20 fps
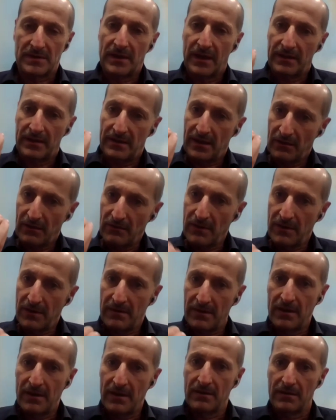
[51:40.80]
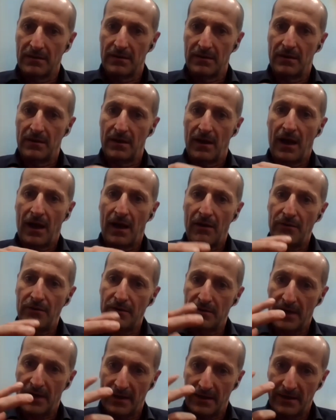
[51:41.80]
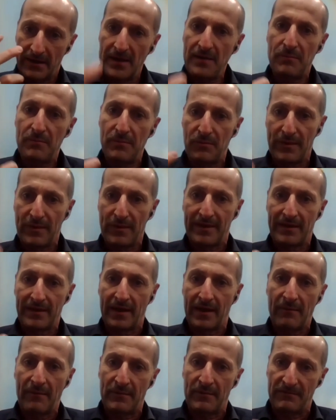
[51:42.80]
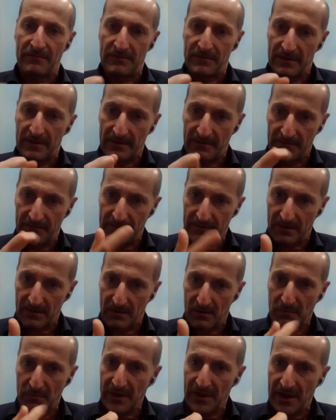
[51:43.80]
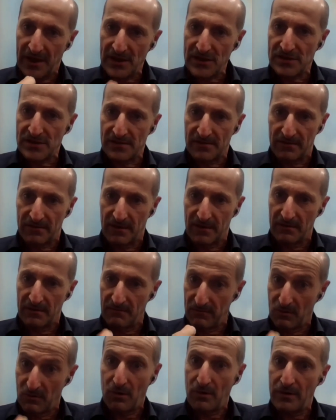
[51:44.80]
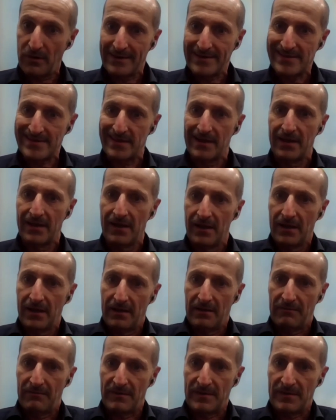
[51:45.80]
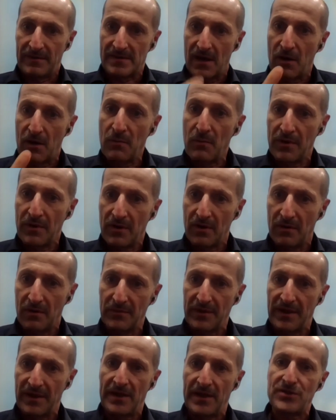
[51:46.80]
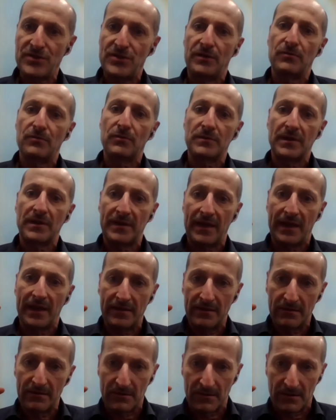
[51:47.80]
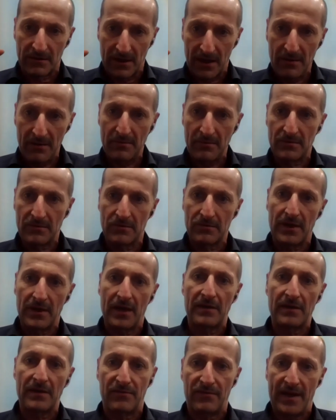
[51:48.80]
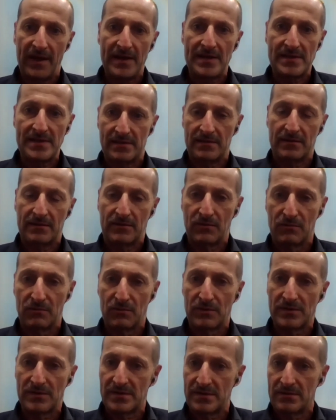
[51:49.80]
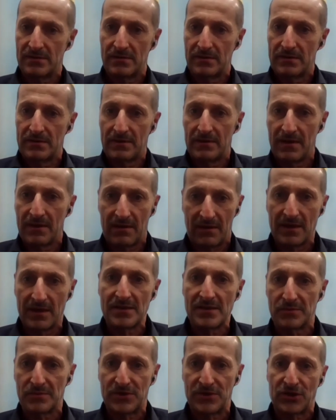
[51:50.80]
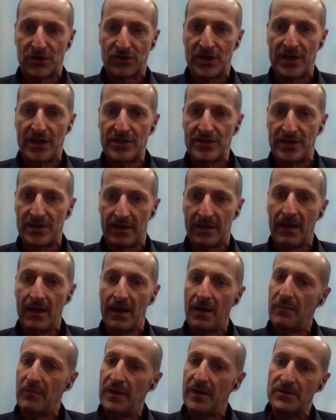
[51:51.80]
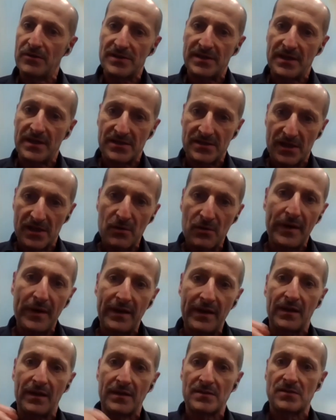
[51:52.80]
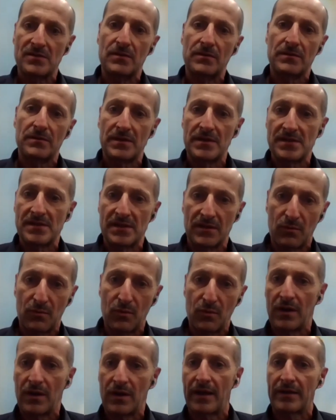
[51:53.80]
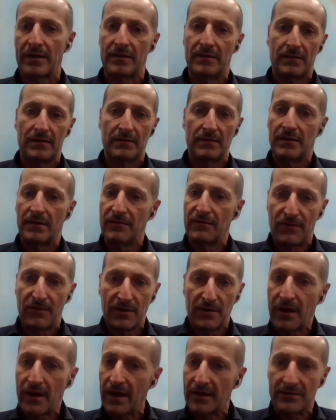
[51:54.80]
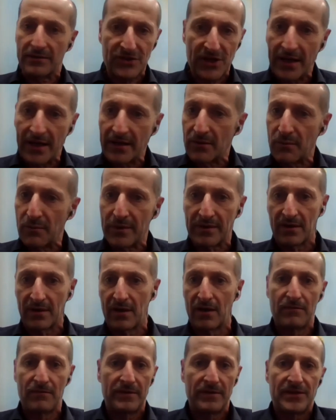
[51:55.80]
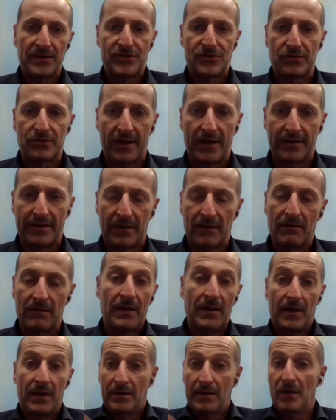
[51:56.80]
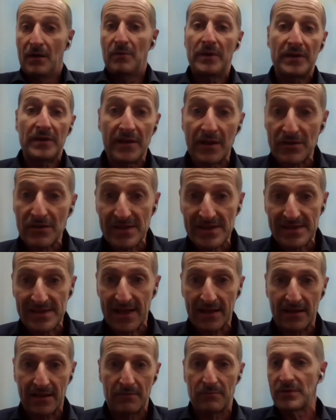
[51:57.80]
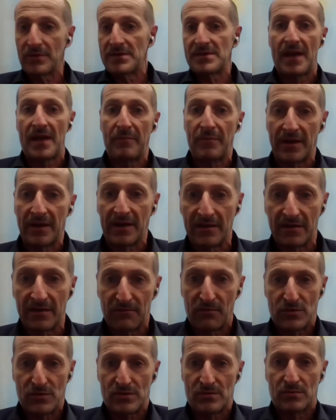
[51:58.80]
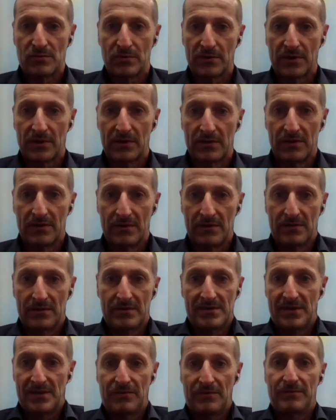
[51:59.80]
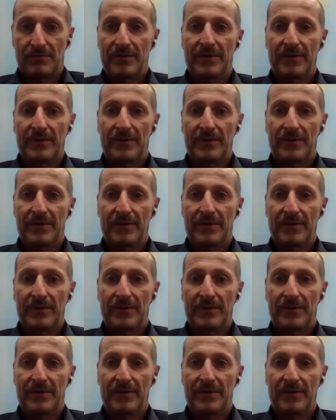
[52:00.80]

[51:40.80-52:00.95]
and the only thing how you can keep with it up, if the communication is flowing flawless, if it's open communication, in order that you are able to react fast towards the things which are changing, because there's so many uncertainties in the world. Like if you look at China with the COVID issue right now, nobody knows exactly what's happening in the first quarter. So